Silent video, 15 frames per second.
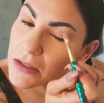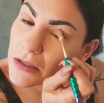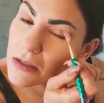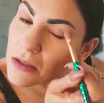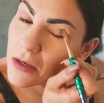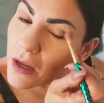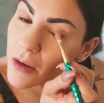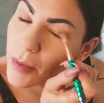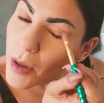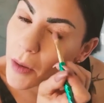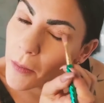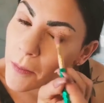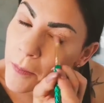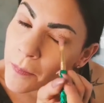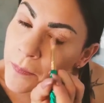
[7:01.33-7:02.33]
not a pro.
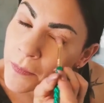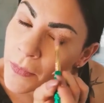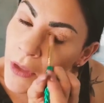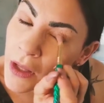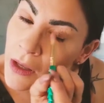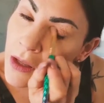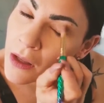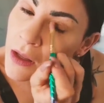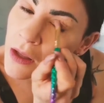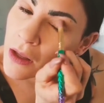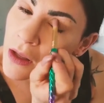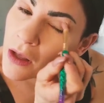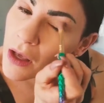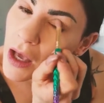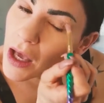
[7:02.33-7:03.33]

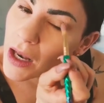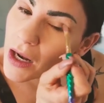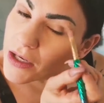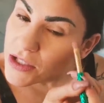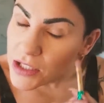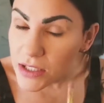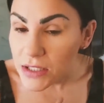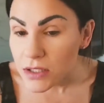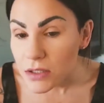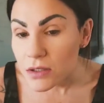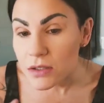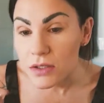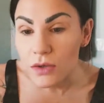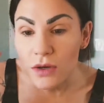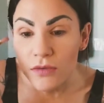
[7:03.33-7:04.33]
And I just
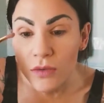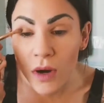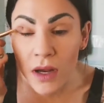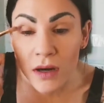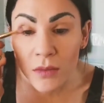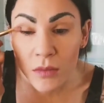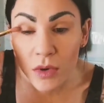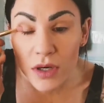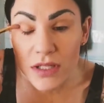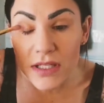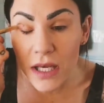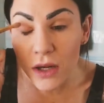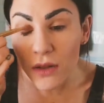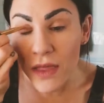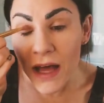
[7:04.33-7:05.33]
sort of want a more
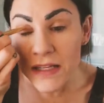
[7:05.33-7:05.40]
subtle